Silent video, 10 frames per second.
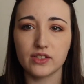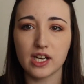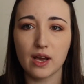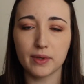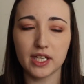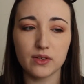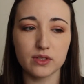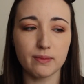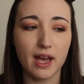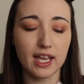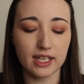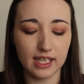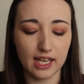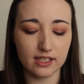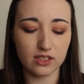so now I'm going to use my
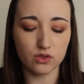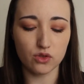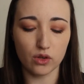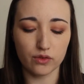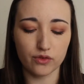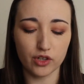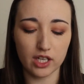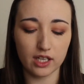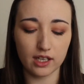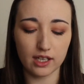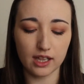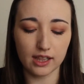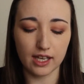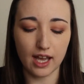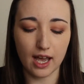NYX Control Freak
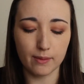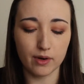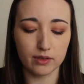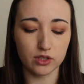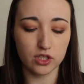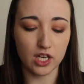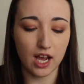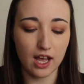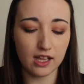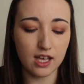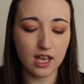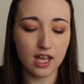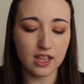Clear Eyebrow Gel.